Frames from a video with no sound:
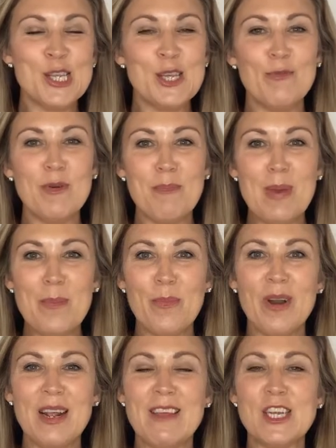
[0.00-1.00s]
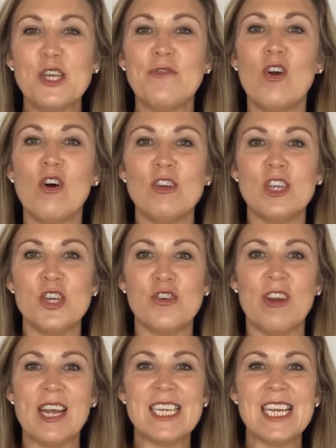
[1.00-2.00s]
So remembering that you've got to
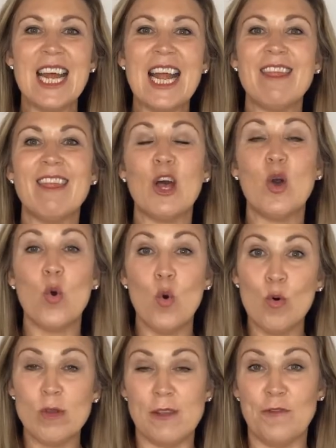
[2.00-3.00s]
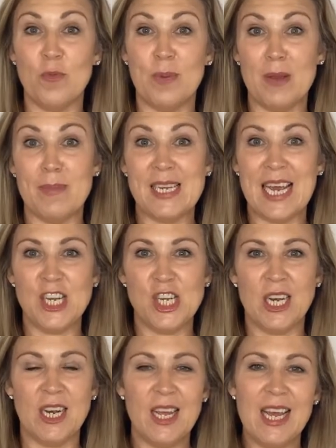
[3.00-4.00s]
treat the cause of your
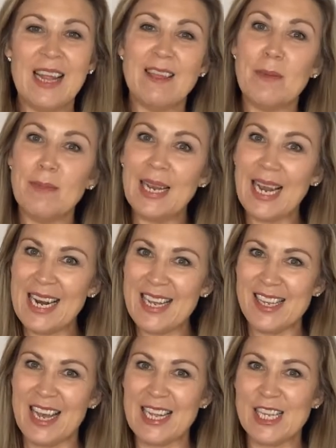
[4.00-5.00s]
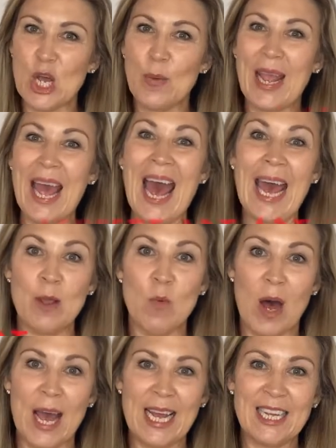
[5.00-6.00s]
pigmentation, the melanocytes going
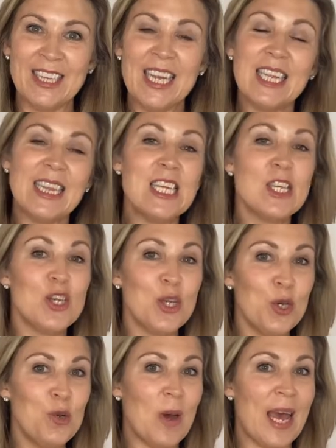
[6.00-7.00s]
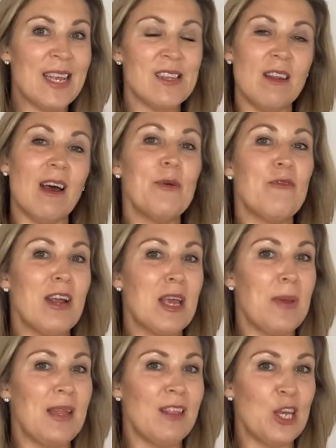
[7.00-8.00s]
haywire, there's 2 ways that I would
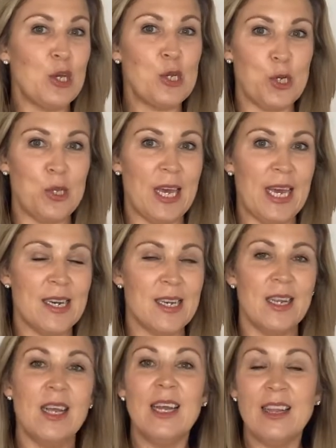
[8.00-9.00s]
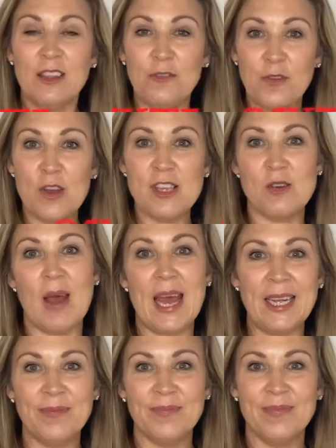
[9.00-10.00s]
recommend that you do that. The first
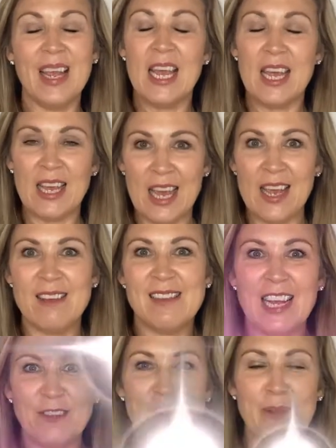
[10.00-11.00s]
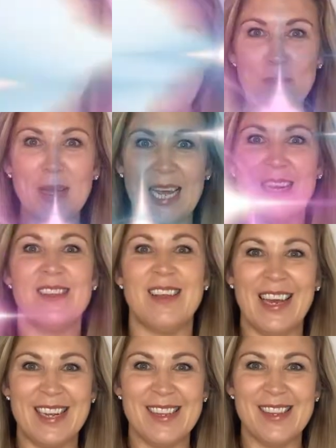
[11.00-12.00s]
way, get yourself some new
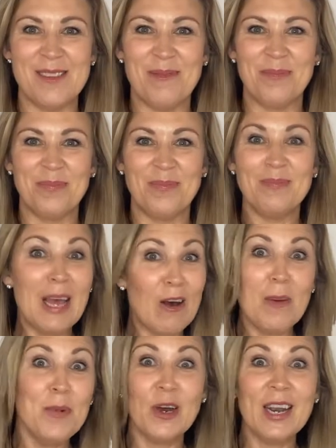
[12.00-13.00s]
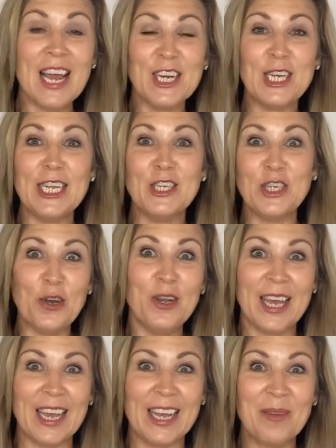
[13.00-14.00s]
melanocytes. Now, I'm not actually
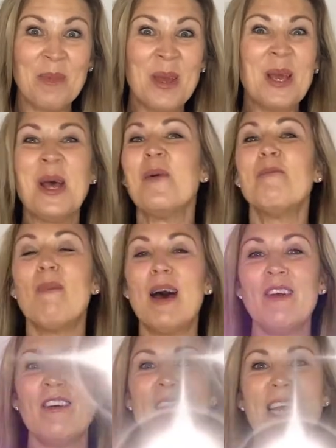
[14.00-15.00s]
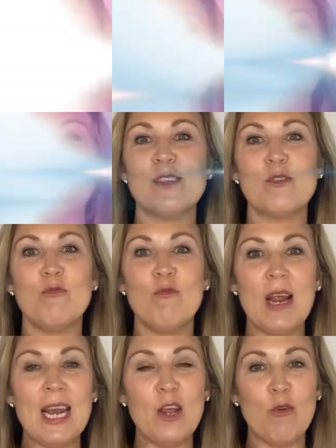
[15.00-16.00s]
joking. Microneedling is a
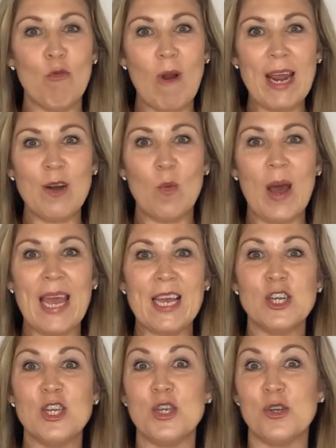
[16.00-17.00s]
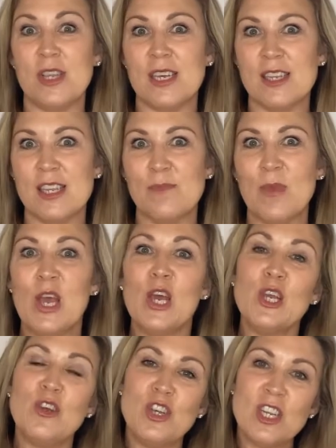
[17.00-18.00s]
really great way to do this.
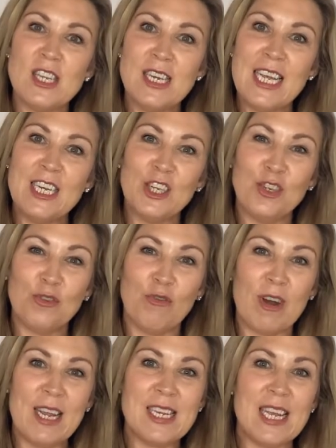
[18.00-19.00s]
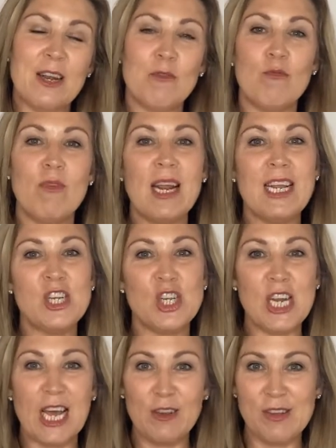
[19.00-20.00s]
You just need to treat at a really
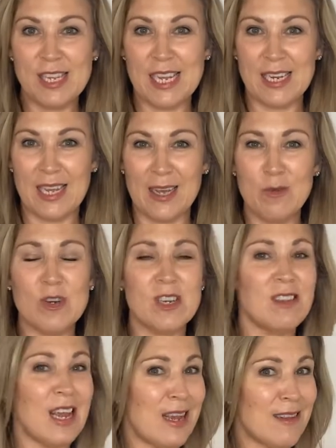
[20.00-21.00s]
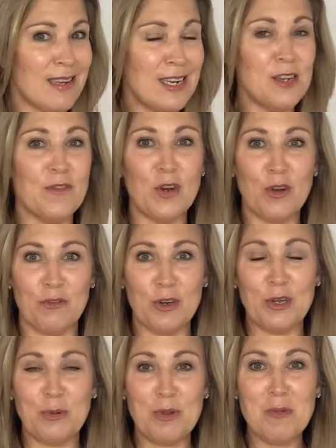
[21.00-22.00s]
shallow setting, which is excellent if you're not very
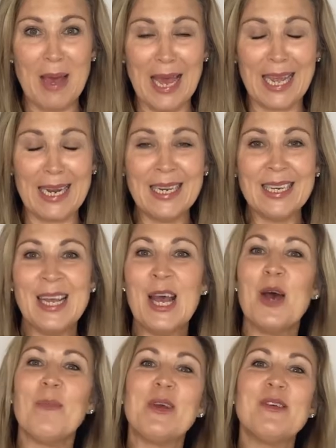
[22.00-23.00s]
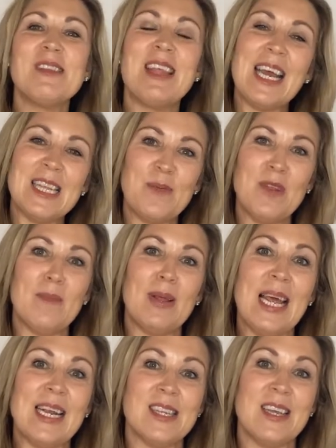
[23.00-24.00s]
good with pain, because that's where the
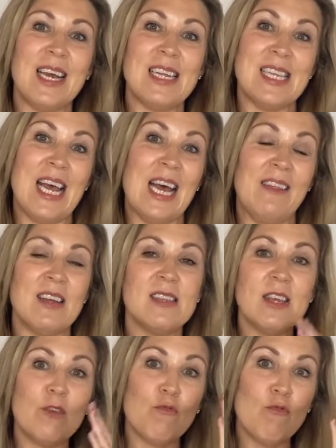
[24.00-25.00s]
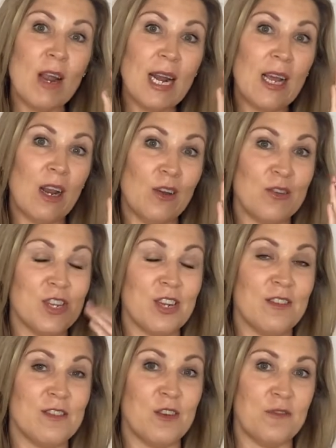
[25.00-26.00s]
melanocytes are. They sit really close to
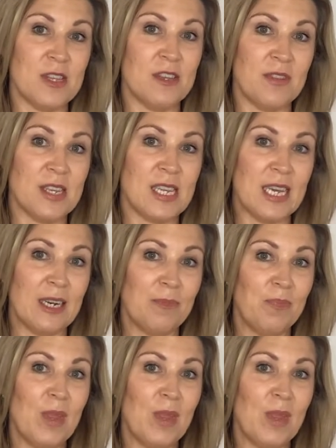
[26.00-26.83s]
the surface of the skin.